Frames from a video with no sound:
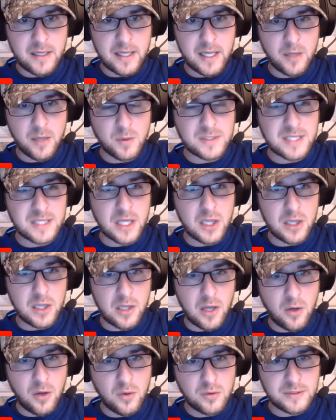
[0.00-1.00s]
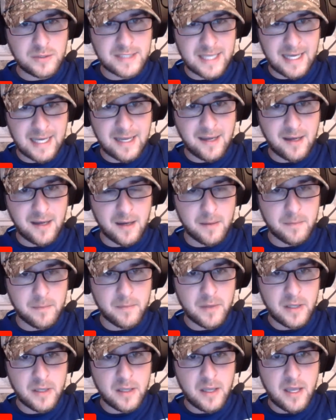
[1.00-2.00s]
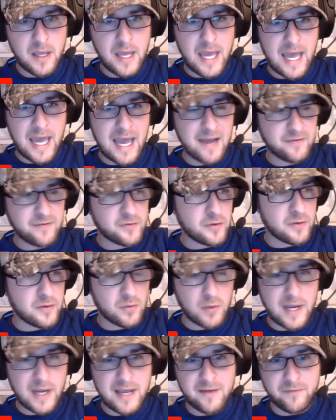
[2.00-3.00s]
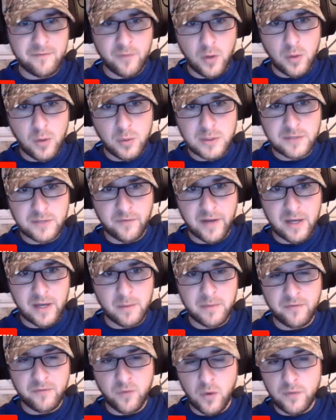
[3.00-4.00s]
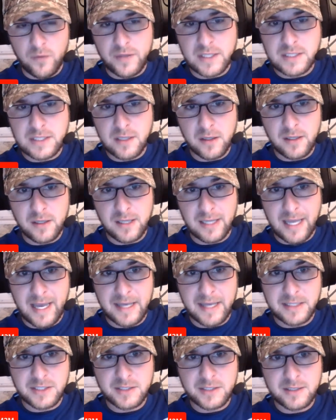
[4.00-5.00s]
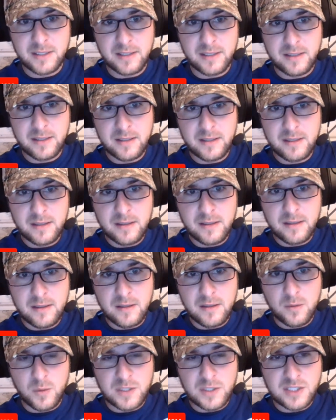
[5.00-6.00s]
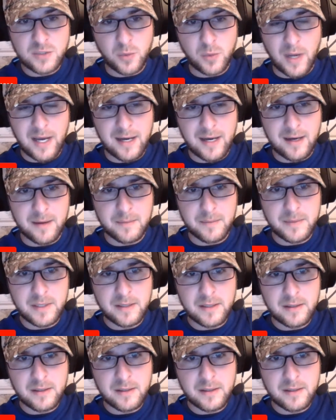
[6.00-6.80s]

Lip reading: It was a long time after the RAV4 was found before this hood latch was swabbed.